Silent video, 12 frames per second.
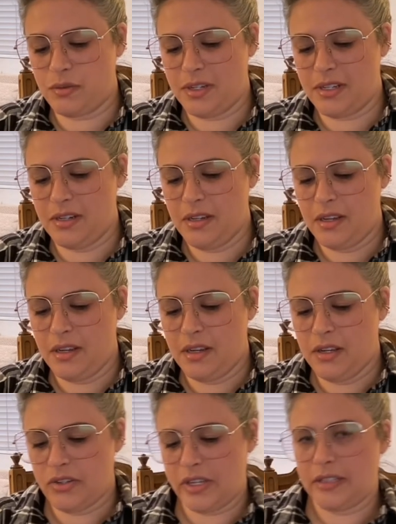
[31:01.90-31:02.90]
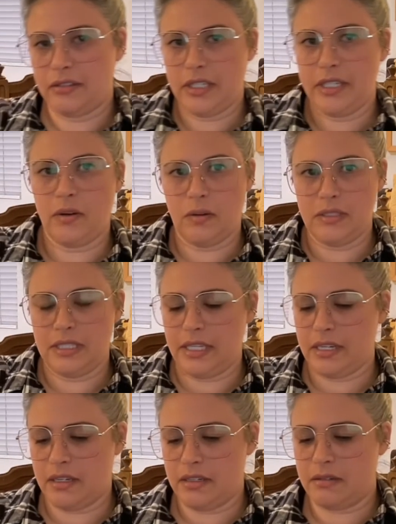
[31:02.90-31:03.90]
one. So I literally hold it
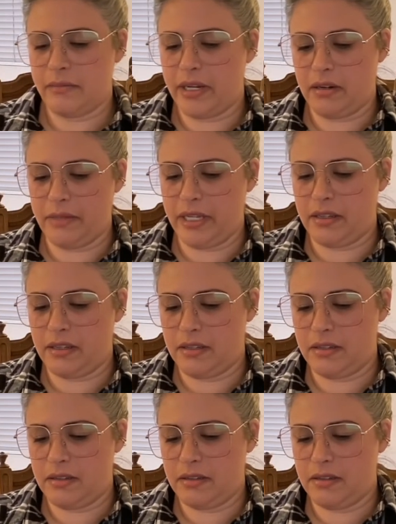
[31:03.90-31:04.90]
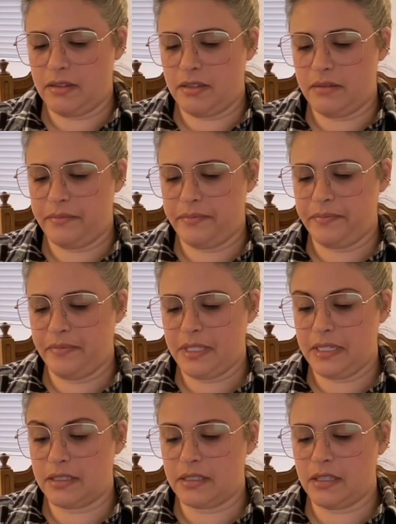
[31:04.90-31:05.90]
like under my arm like a
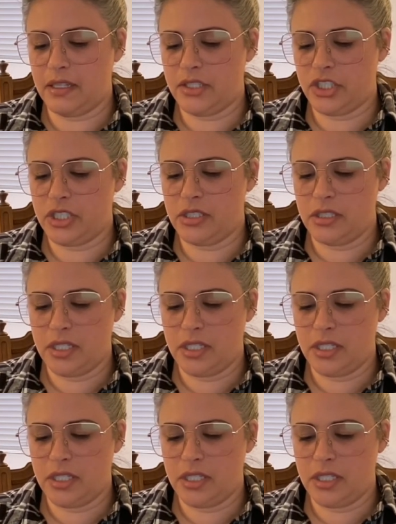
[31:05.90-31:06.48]
clutch.